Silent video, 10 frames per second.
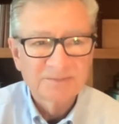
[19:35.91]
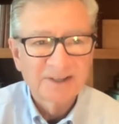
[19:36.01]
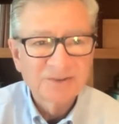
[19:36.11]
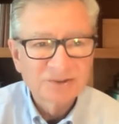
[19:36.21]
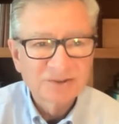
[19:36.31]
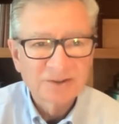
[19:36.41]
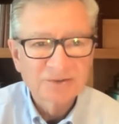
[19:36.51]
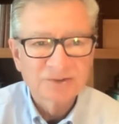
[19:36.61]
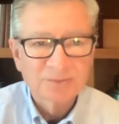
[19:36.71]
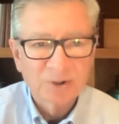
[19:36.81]

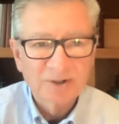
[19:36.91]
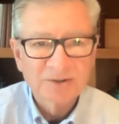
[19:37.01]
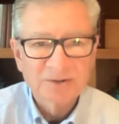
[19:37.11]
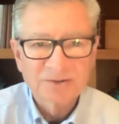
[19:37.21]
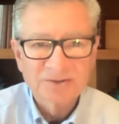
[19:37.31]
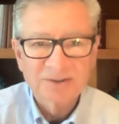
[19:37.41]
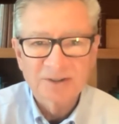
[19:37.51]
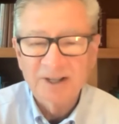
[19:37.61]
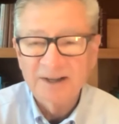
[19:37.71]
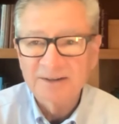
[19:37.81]
engineers, and marketers, and the
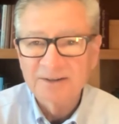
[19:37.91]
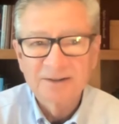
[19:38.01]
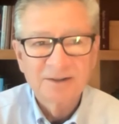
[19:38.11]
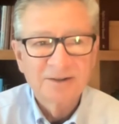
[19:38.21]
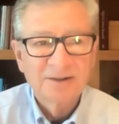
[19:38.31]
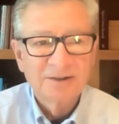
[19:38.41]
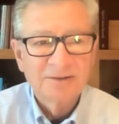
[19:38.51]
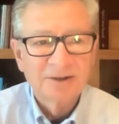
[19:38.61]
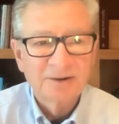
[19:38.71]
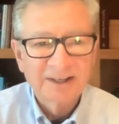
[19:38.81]
like
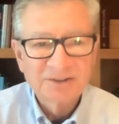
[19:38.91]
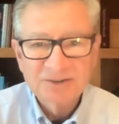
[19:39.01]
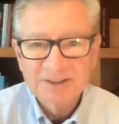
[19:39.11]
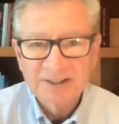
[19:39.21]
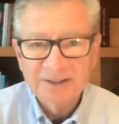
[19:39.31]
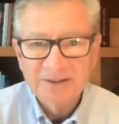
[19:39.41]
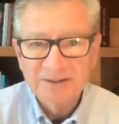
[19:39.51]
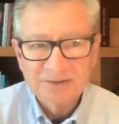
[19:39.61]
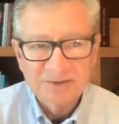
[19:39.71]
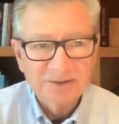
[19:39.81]
that are educated
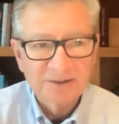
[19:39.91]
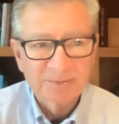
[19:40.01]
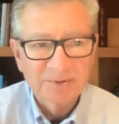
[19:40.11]
in sleep.